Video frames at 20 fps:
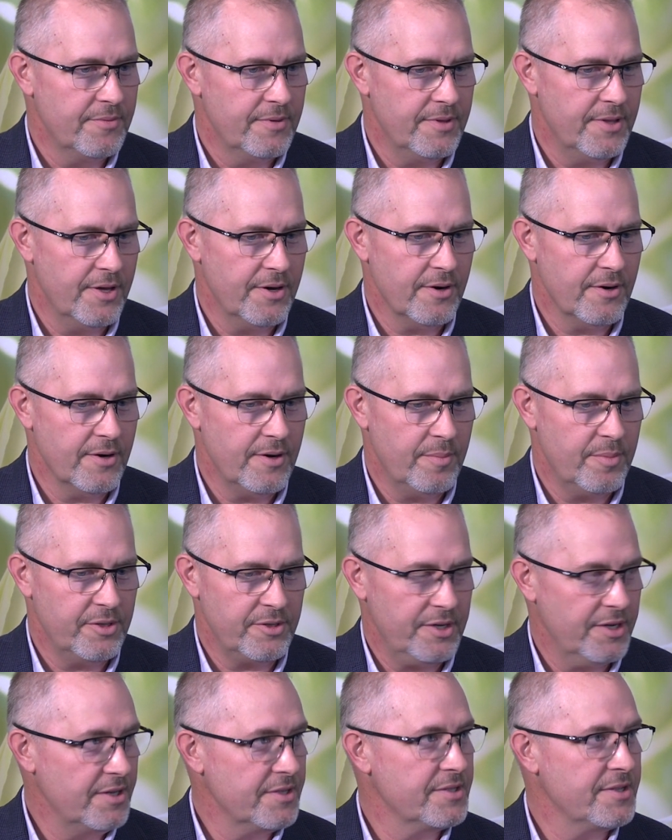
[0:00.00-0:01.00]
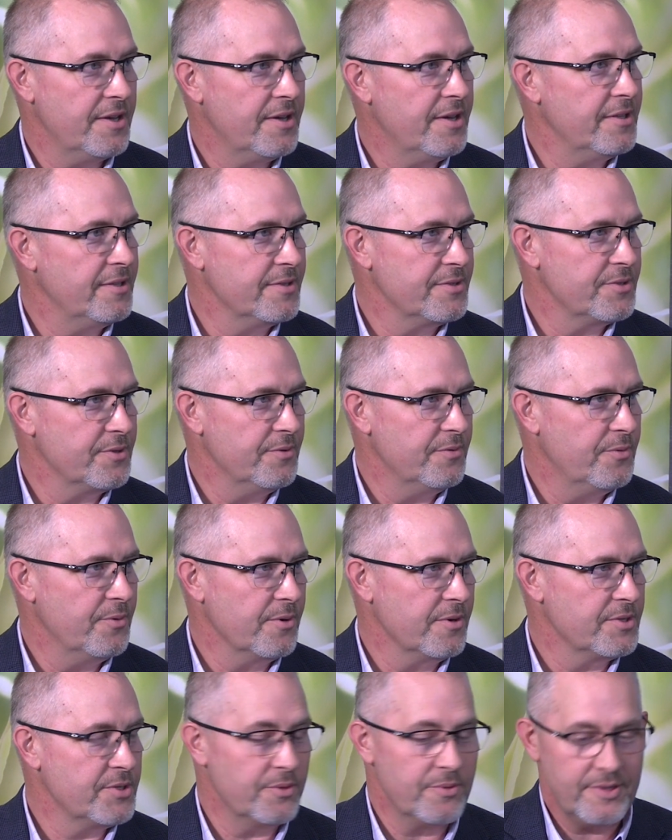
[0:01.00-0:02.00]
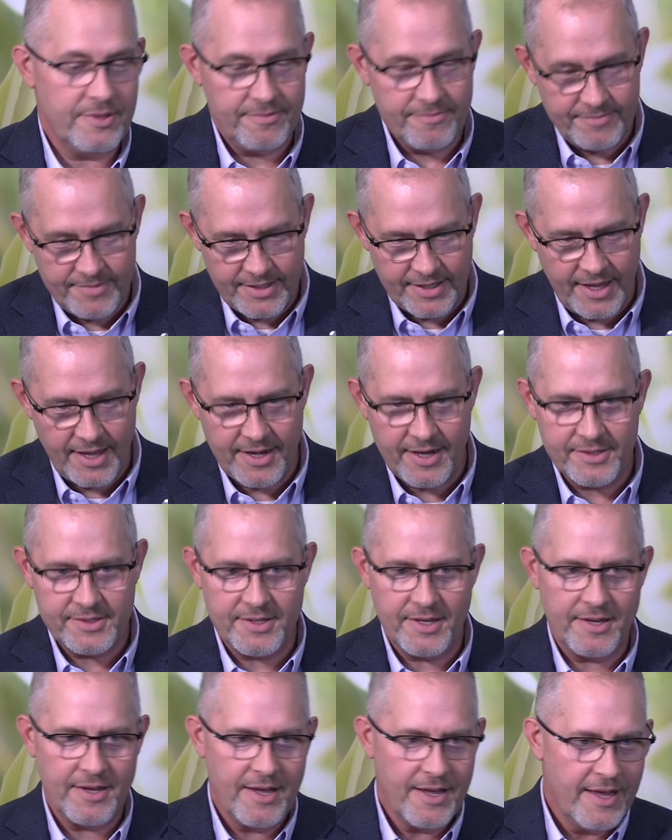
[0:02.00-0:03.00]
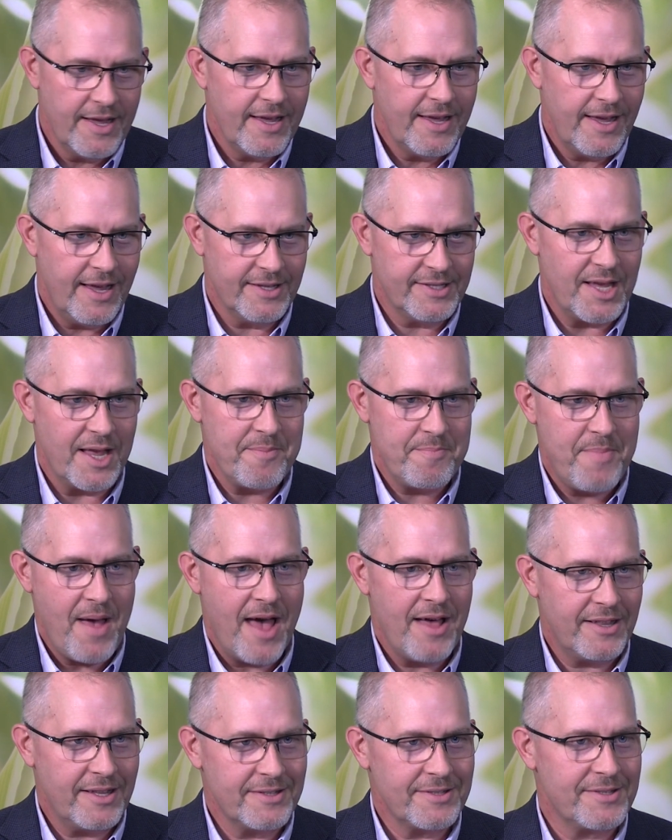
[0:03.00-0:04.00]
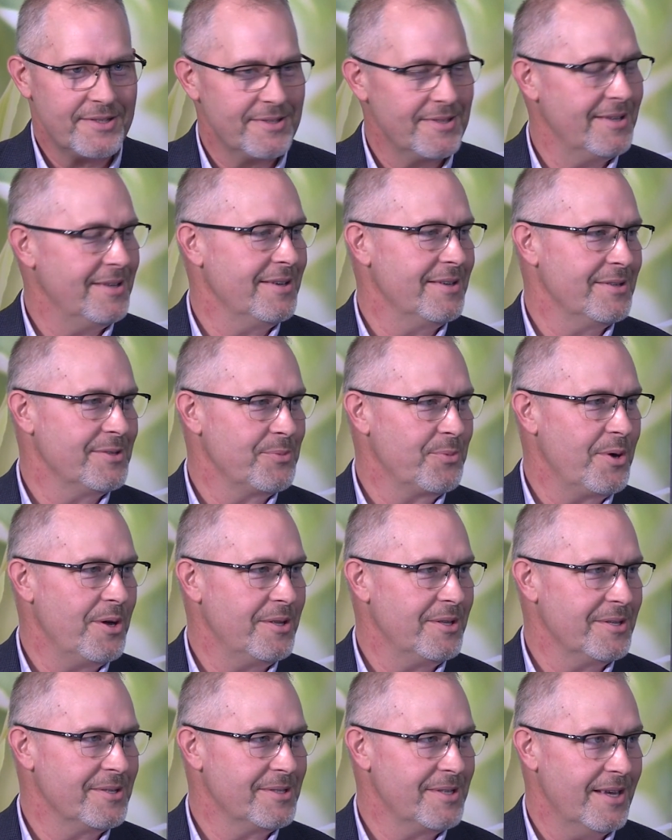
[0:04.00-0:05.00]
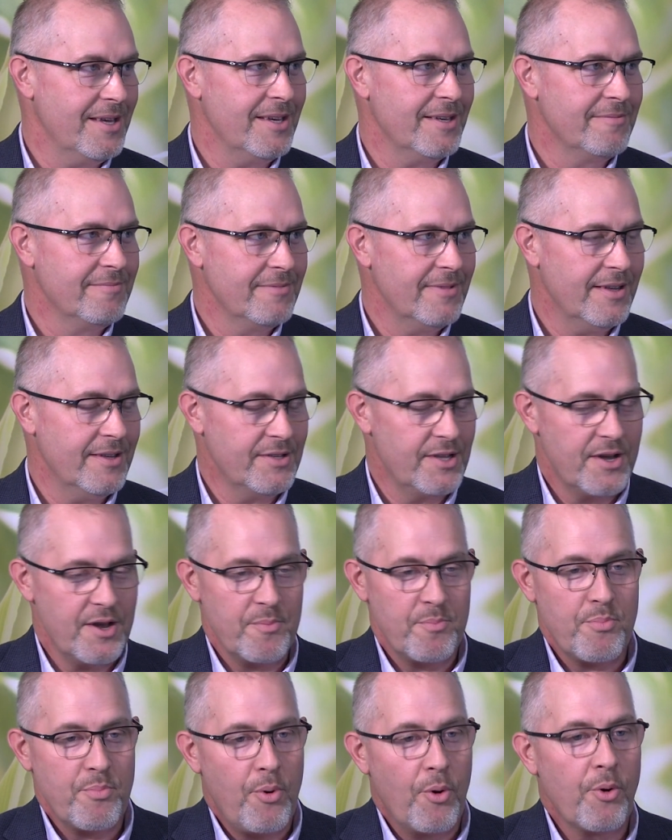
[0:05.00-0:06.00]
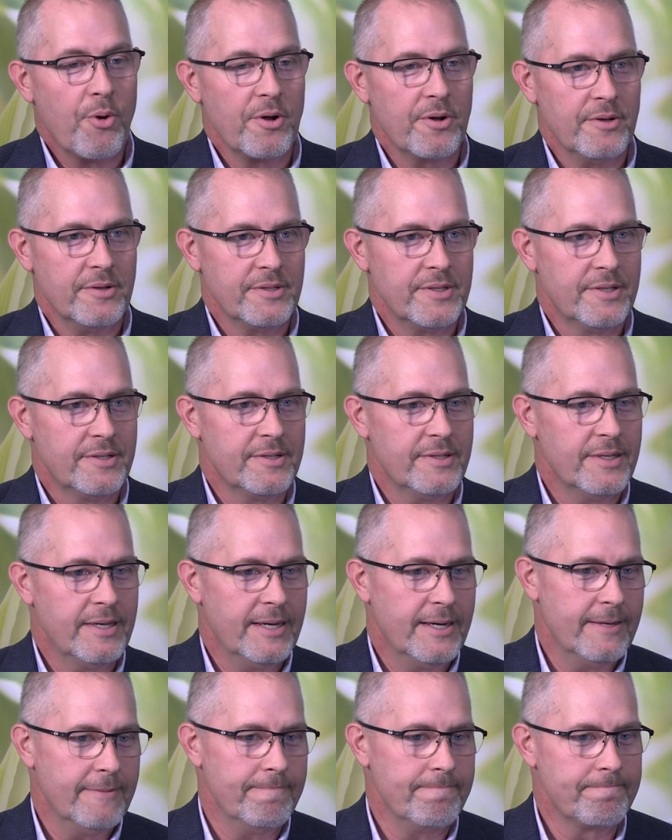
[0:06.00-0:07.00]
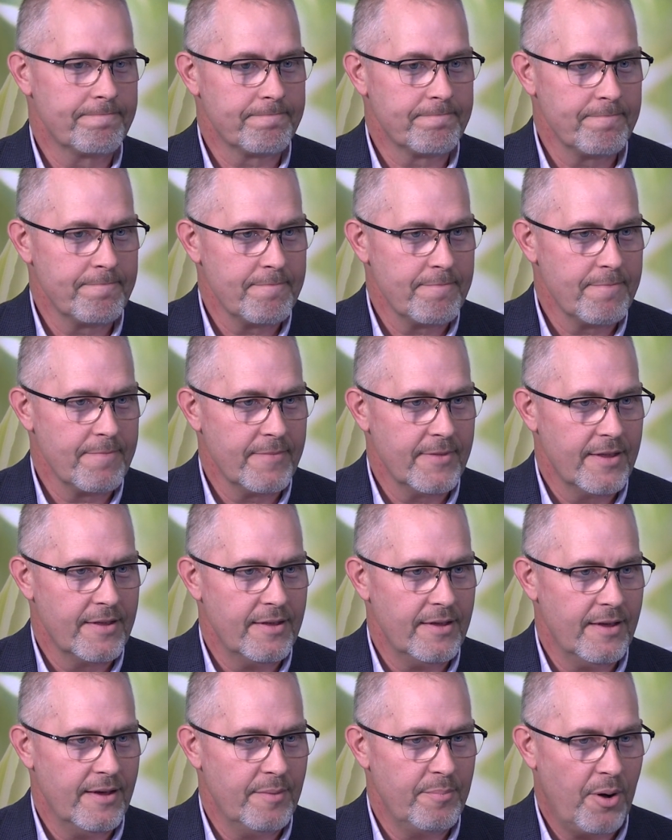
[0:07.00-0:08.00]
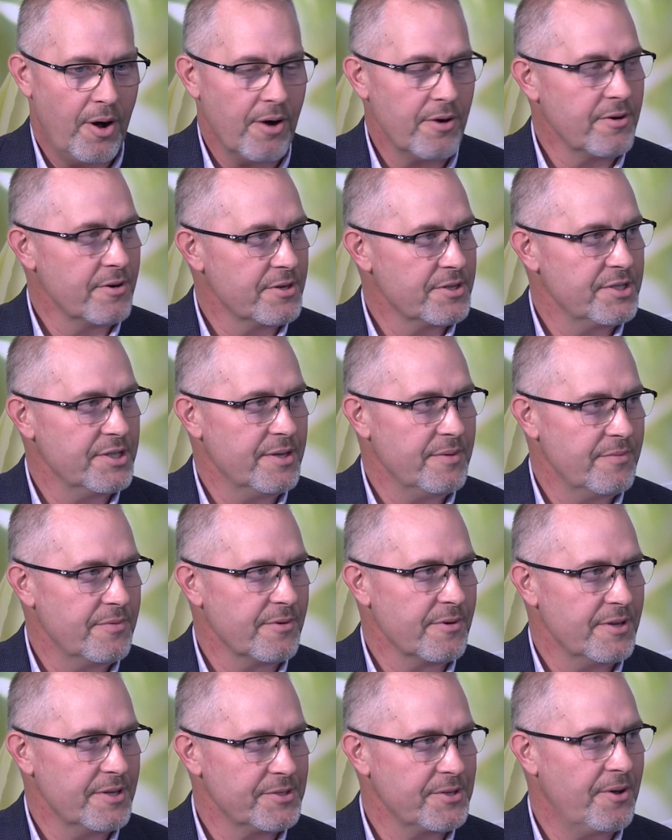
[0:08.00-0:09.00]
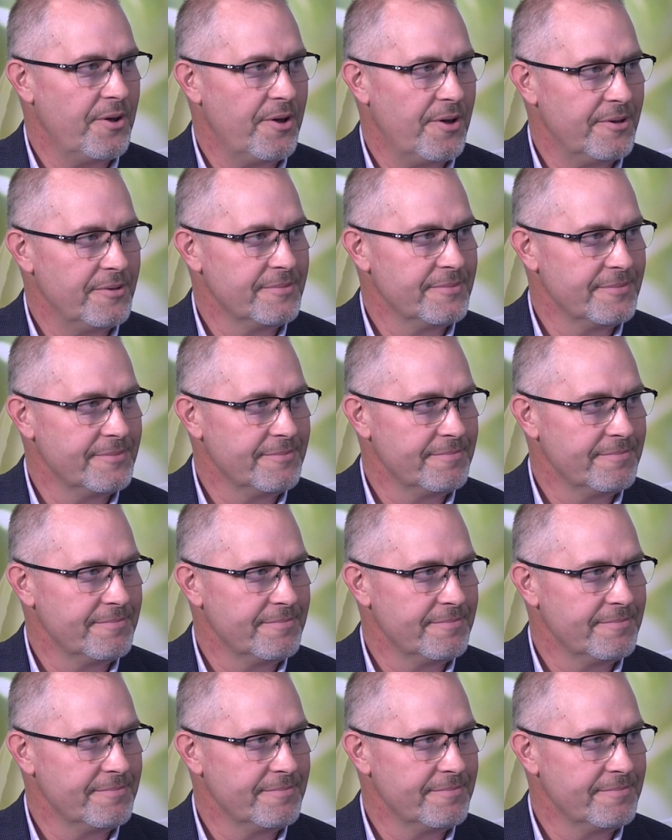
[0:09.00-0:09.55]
their ability to sell and so forth. So again, it's a balance, and as well as an important partnership for us all.